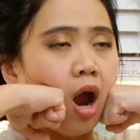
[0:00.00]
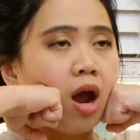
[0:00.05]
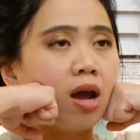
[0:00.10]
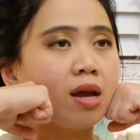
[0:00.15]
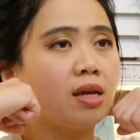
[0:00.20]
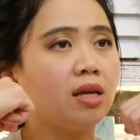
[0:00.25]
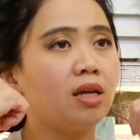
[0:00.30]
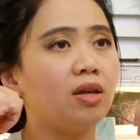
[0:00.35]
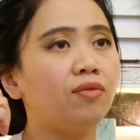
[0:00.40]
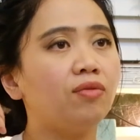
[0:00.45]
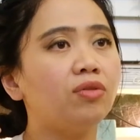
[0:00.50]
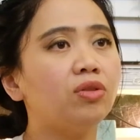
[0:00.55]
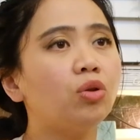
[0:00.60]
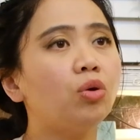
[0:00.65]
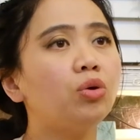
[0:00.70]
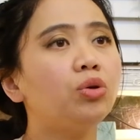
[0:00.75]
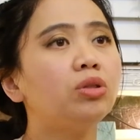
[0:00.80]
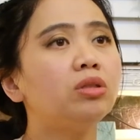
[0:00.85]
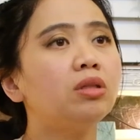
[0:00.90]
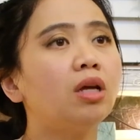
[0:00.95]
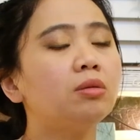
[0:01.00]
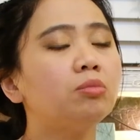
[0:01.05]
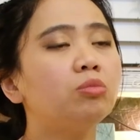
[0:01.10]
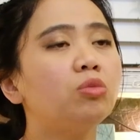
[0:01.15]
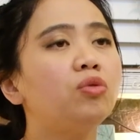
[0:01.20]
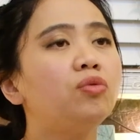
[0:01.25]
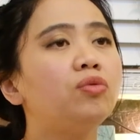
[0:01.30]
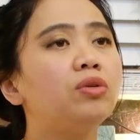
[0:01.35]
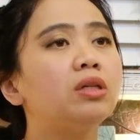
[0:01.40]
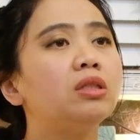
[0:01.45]
Even though you're not
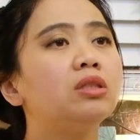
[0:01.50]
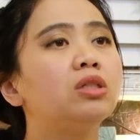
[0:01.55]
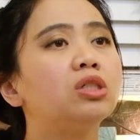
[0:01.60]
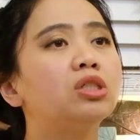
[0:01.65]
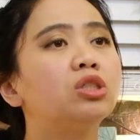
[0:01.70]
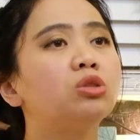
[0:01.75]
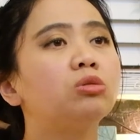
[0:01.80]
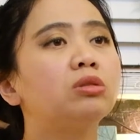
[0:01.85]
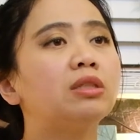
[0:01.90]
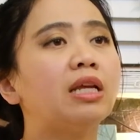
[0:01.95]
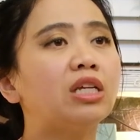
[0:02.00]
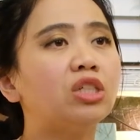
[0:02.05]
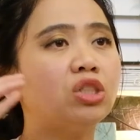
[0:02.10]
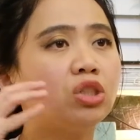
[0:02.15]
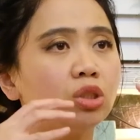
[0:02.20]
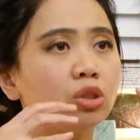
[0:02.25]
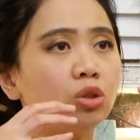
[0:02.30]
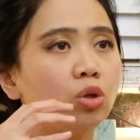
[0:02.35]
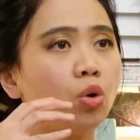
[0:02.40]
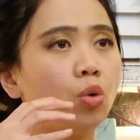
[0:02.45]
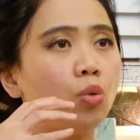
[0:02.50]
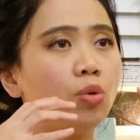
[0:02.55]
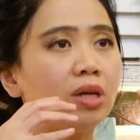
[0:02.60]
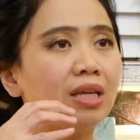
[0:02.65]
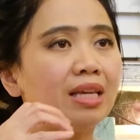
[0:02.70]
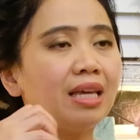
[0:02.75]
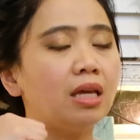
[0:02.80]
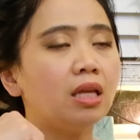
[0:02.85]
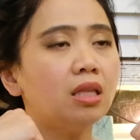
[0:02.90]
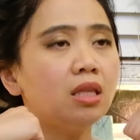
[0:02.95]
moving, there's tension going
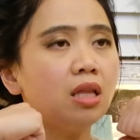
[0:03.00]
in.